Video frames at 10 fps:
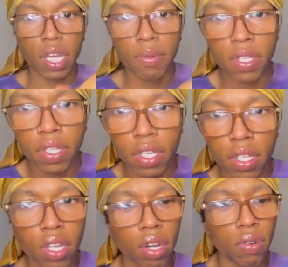I'm just going to,
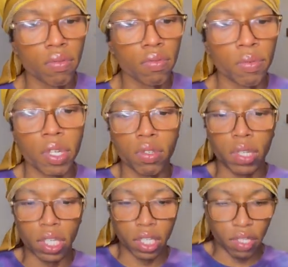no, I'm going to do it
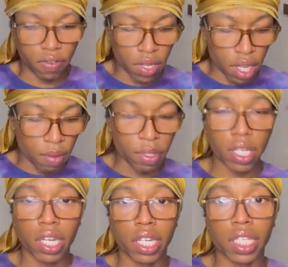underneath
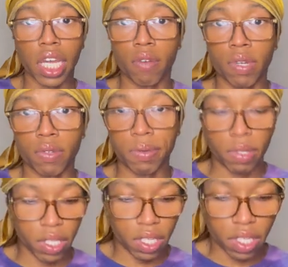because I don't want you to
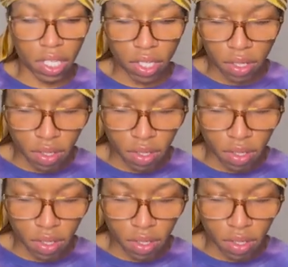see the stitch.